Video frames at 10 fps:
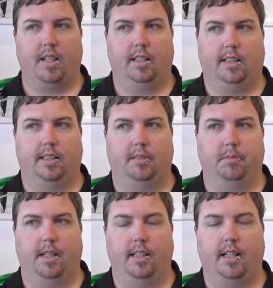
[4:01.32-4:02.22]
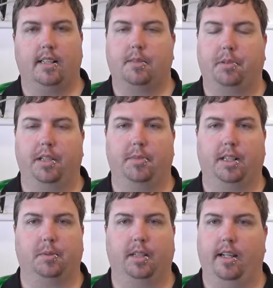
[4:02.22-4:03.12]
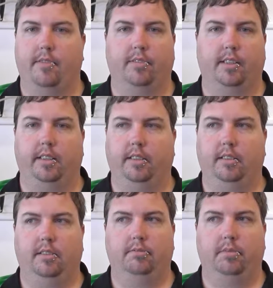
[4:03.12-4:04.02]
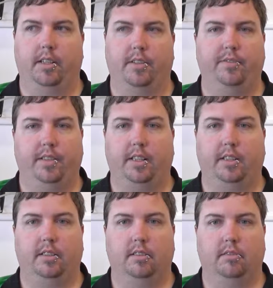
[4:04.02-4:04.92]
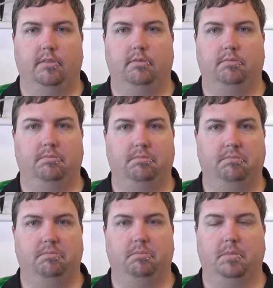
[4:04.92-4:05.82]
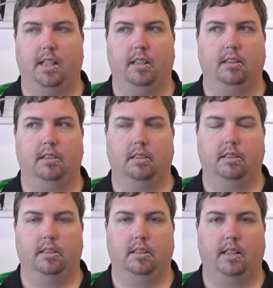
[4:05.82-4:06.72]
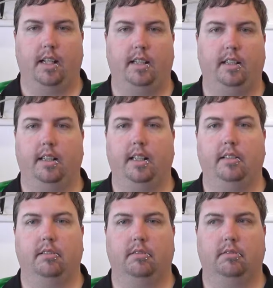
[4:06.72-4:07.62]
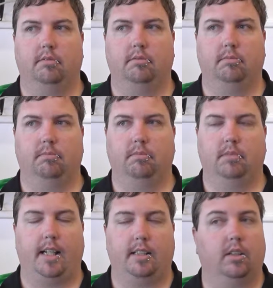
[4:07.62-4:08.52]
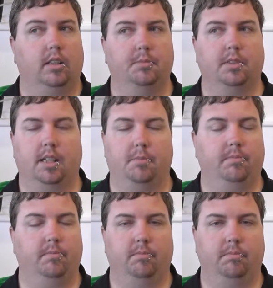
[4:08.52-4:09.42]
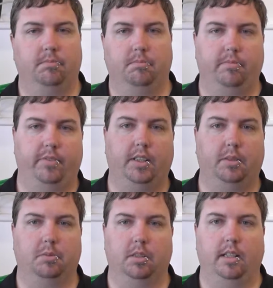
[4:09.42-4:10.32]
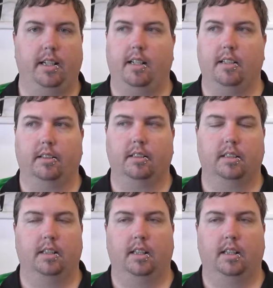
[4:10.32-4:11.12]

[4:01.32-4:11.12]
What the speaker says: And that's pretty much with every fish. They eat at times. Some fish will eat others.